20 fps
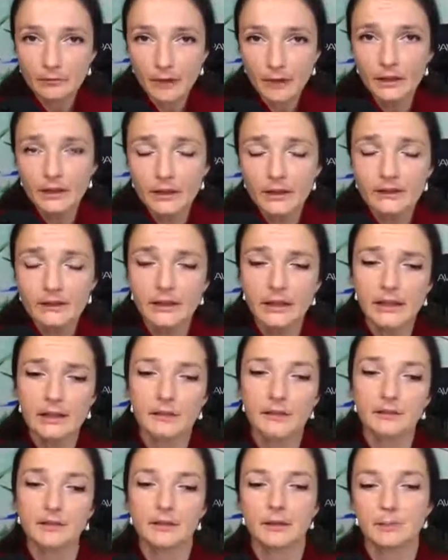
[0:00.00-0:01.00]
and that's kind
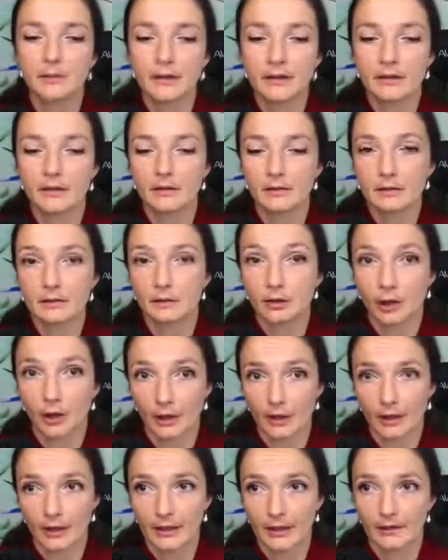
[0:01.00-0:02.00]
of the big
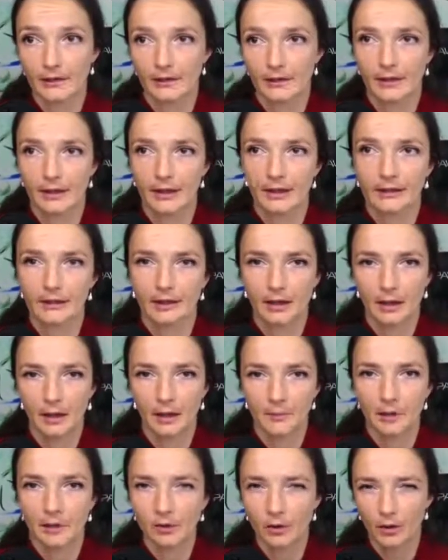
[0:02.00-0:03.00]
target that
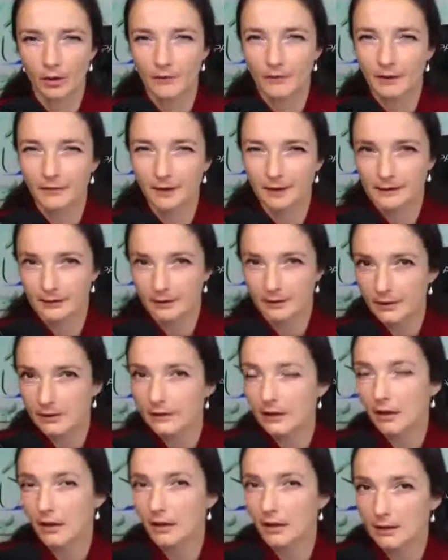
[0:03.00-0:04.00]
um, a lot of
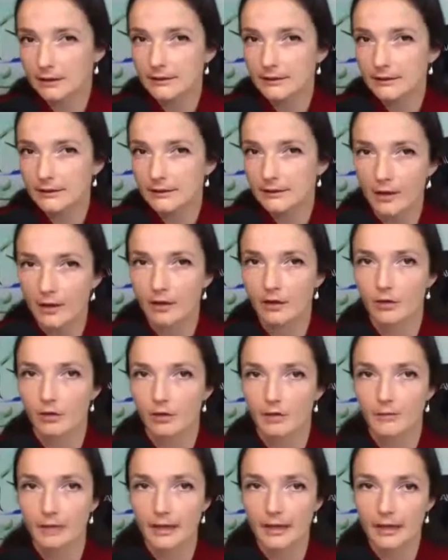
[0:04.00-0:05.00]
investors are concentrating
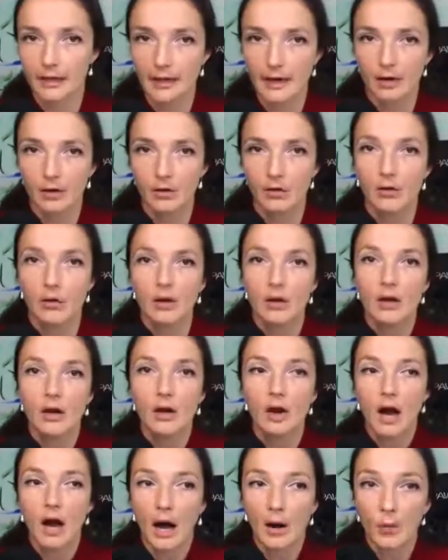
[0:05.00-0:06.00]
on right now
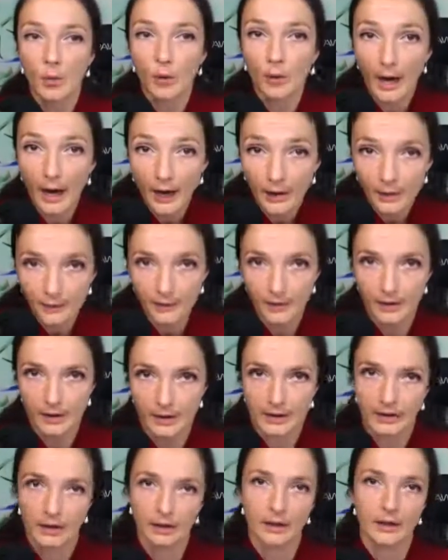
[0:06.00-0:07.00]

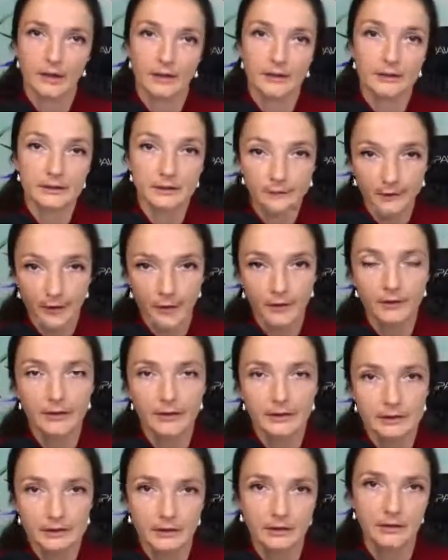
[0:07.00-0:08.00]
However, it is
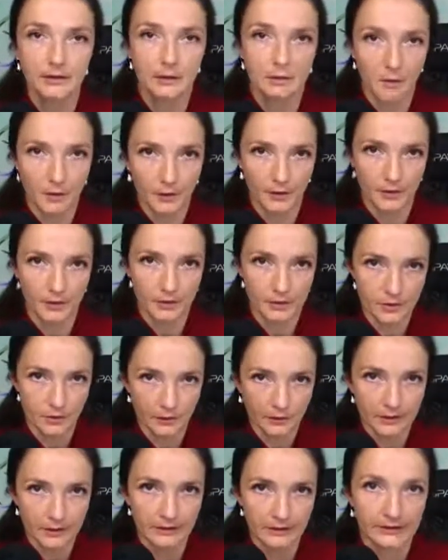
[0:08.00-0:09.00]
very still important to
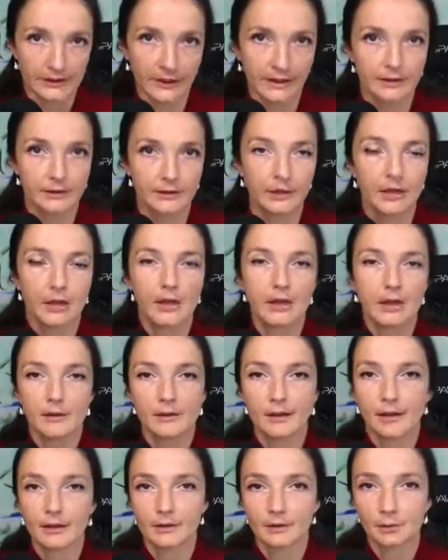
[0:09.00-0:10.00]
understand
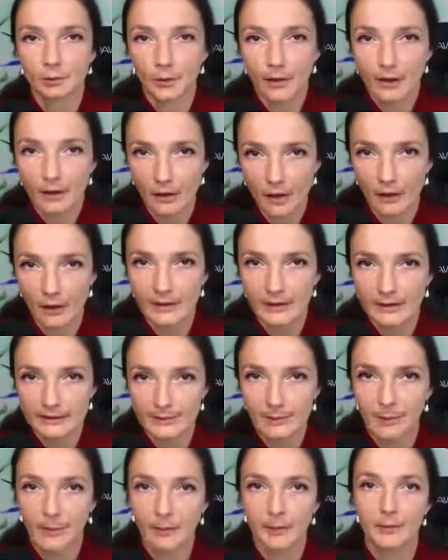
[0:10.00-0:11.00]
that we are
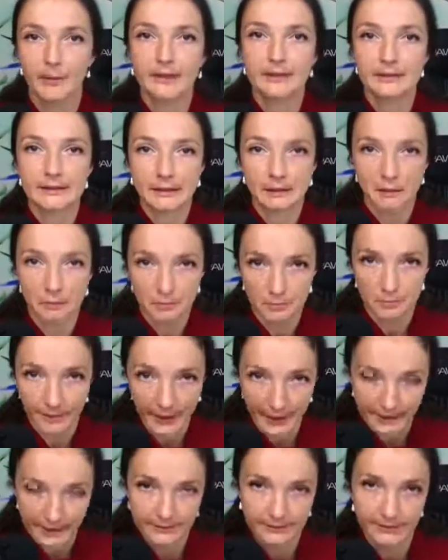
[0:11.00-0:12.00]
experiencing
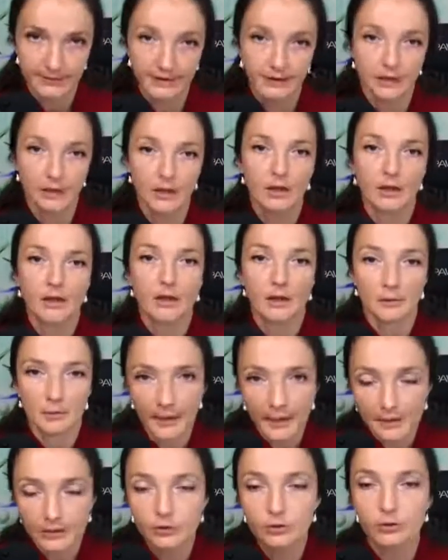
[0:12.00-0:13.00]
race,
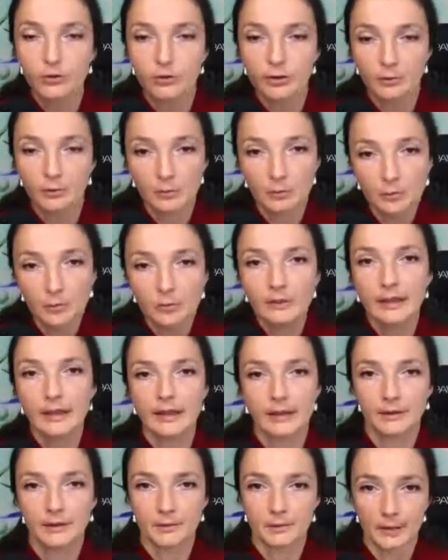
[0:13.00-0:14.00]
race to the moon
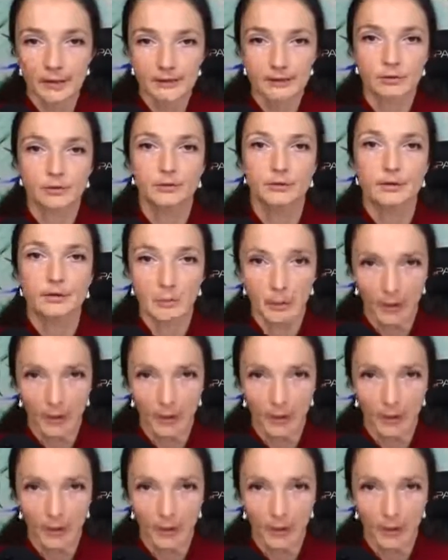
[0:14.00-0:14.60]
and race to the